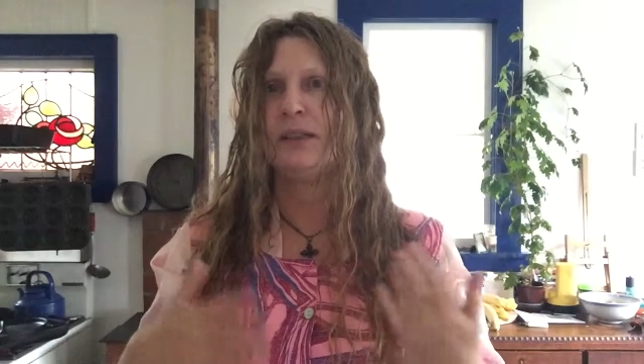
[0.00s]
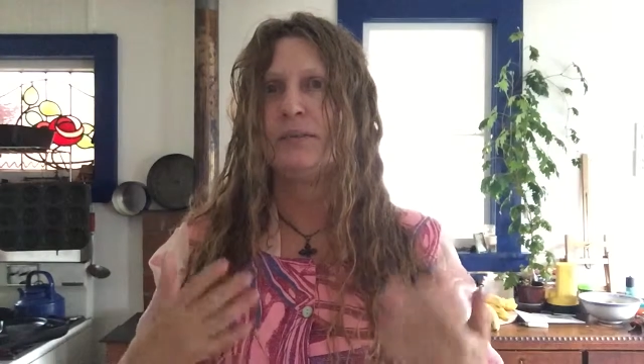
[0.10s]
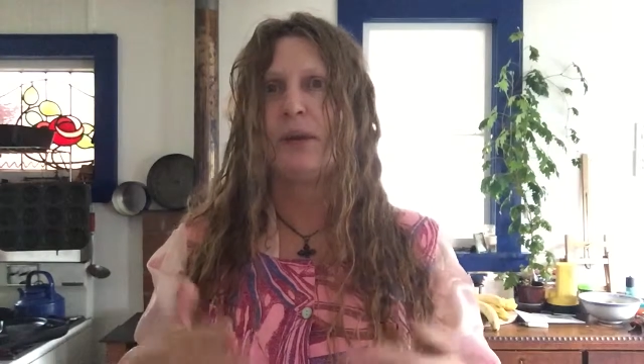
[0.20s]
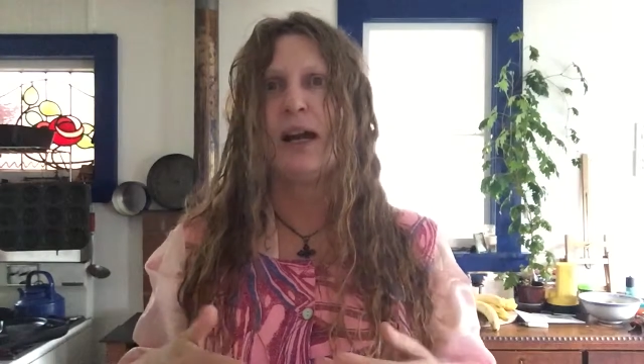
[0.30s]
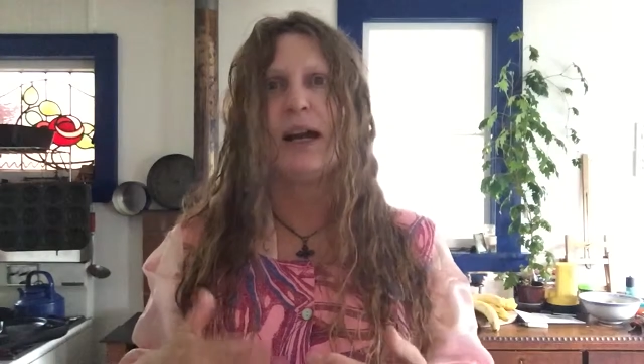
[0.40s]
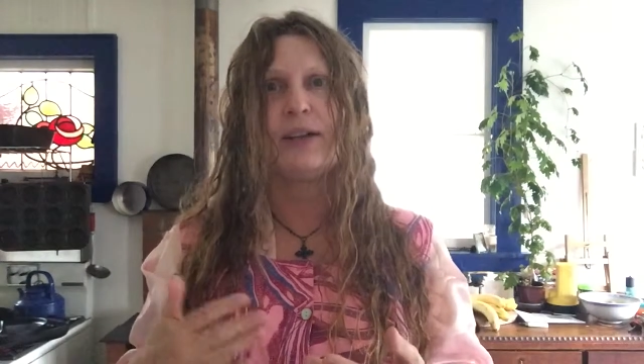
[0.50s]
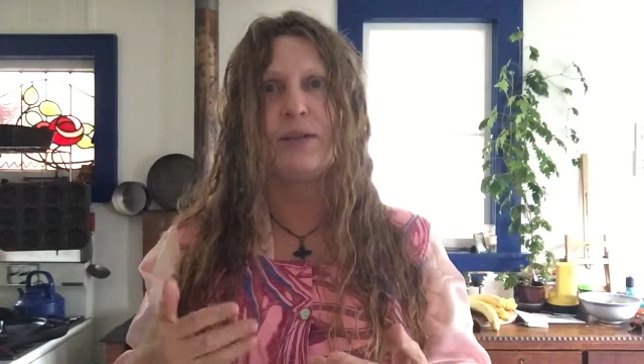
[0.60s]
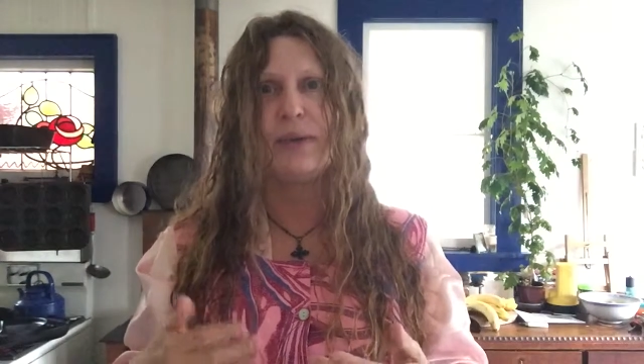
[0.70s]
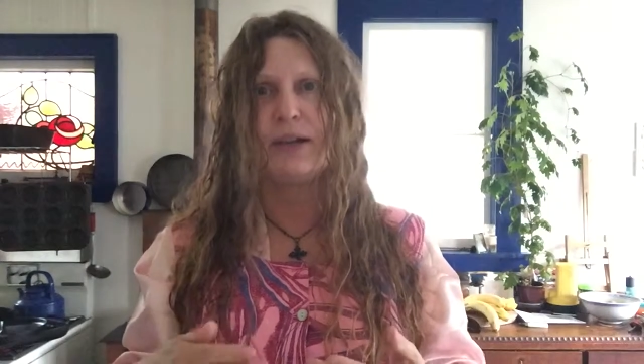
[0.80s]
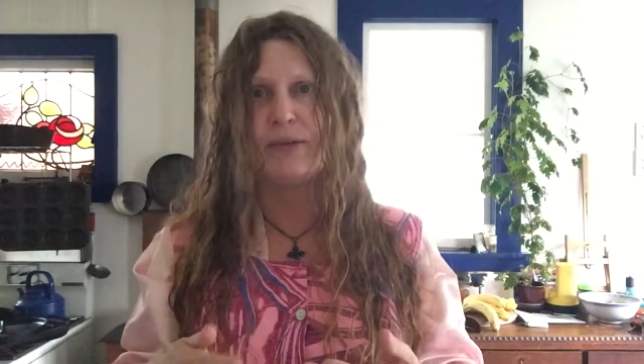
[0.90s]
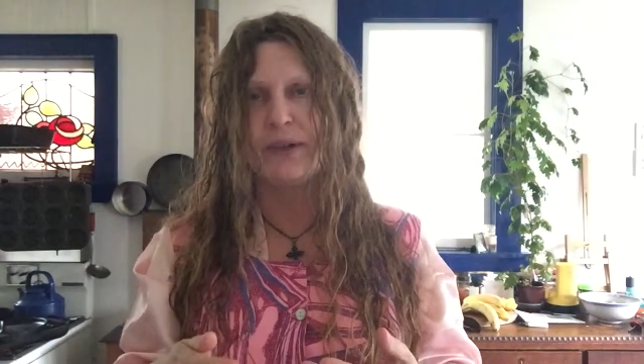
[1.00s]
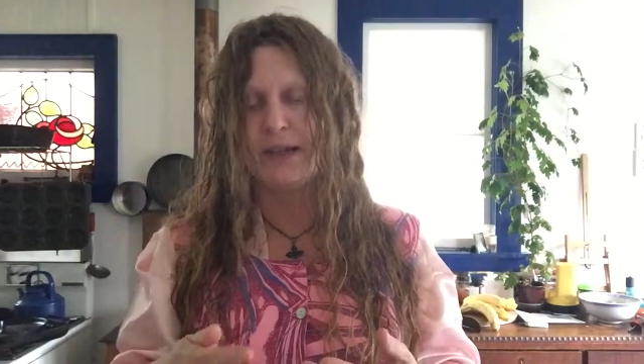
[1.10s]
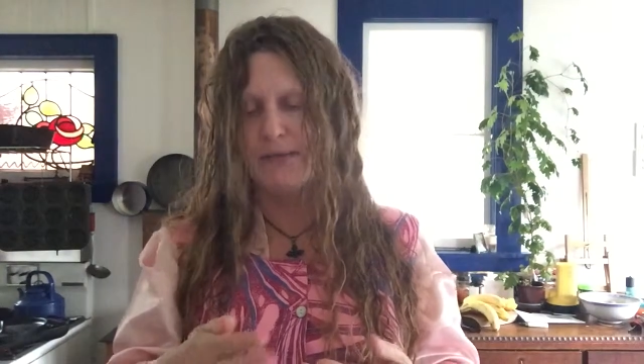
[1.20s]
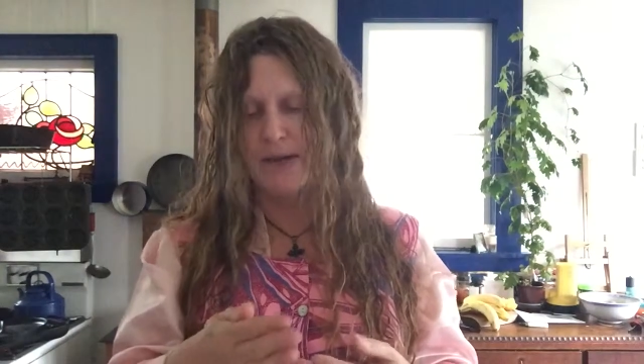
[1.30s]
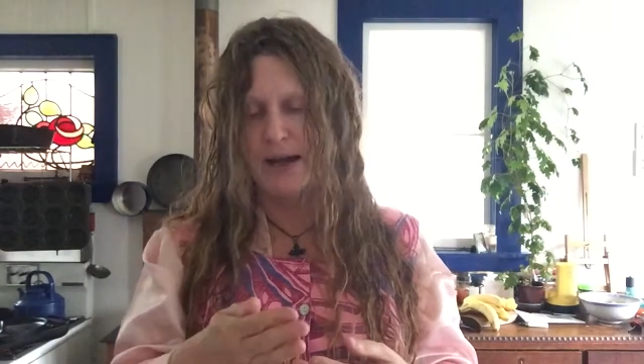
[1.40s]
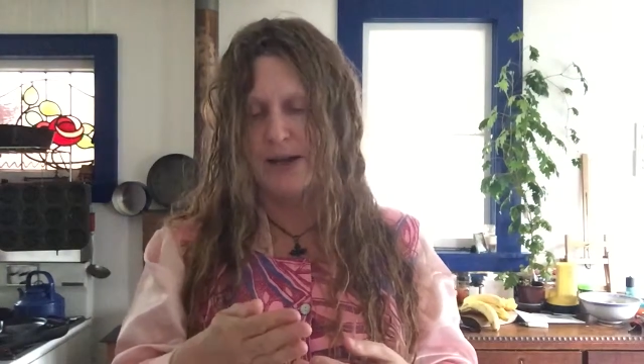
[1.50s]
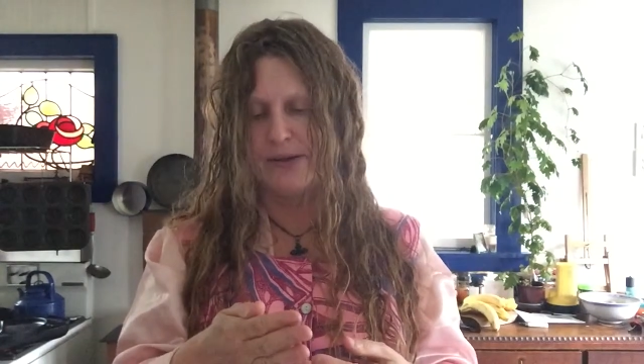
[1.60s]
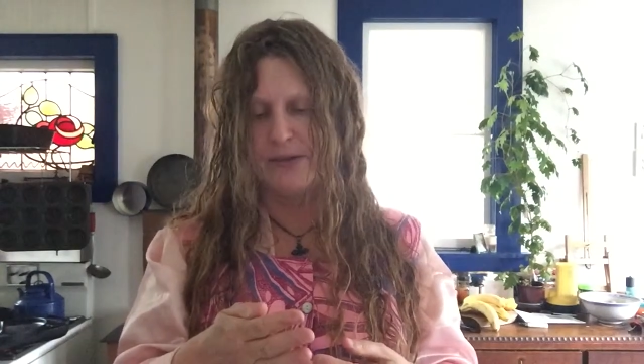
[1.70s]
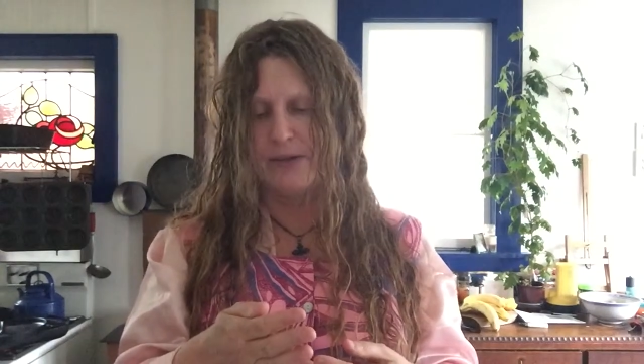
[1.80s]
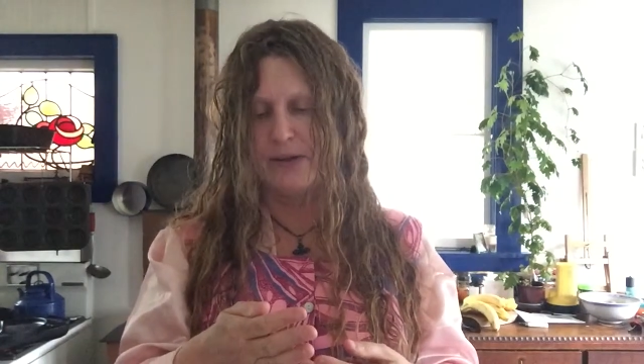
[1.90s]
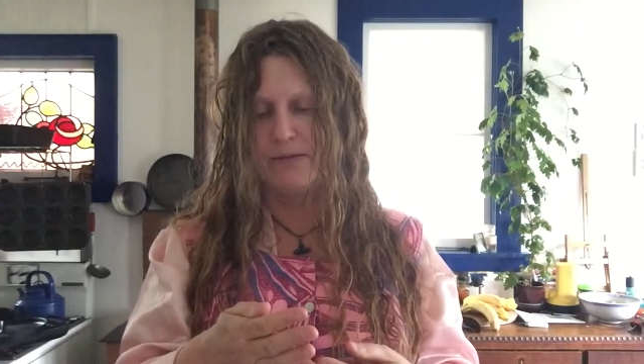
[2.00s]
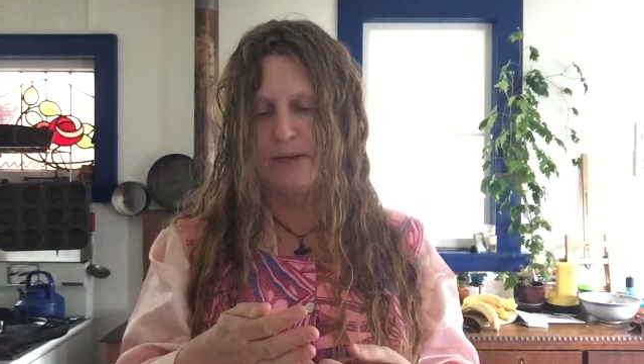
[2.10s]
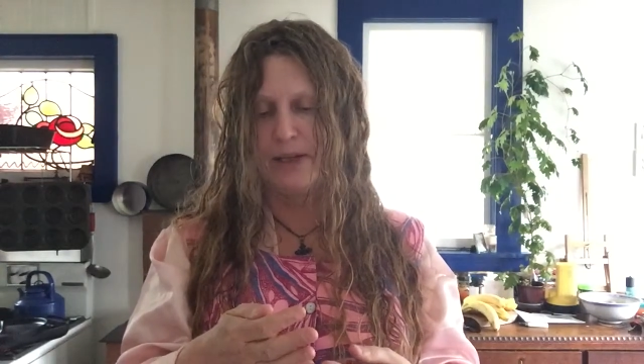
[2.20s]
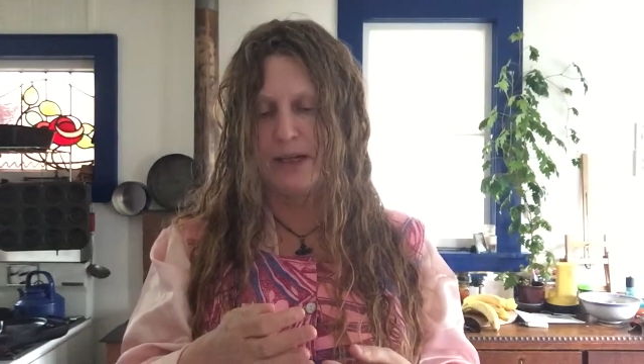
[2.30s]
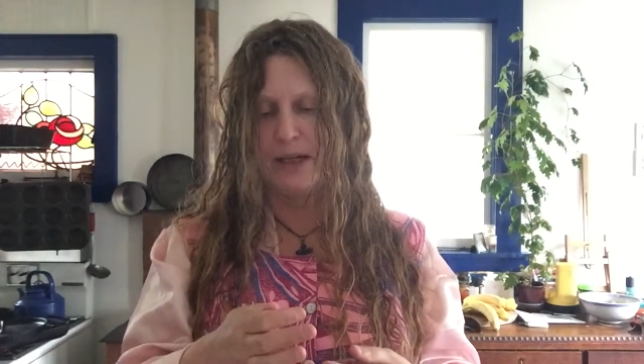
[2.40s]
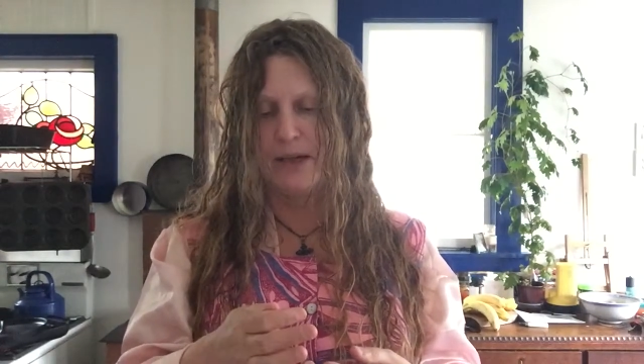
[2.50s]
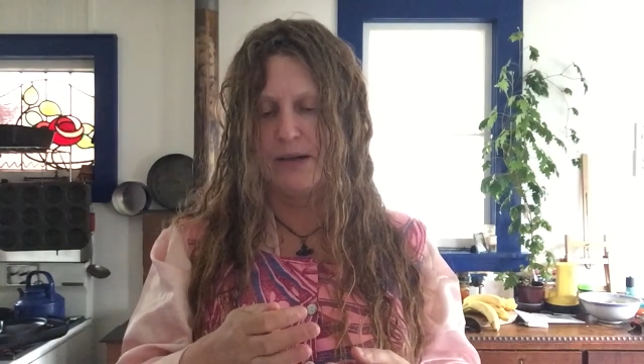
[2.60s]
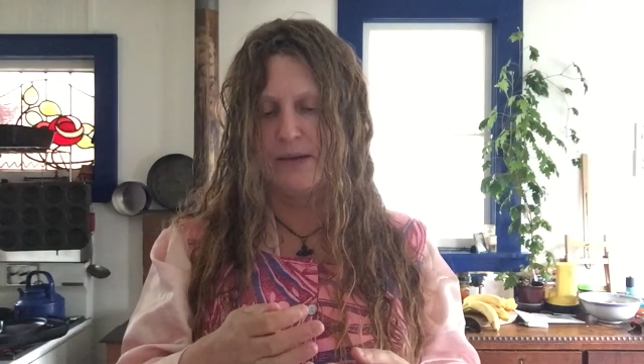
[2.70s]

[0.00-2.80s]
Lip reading: My heart's beating really fast. I've got to flee.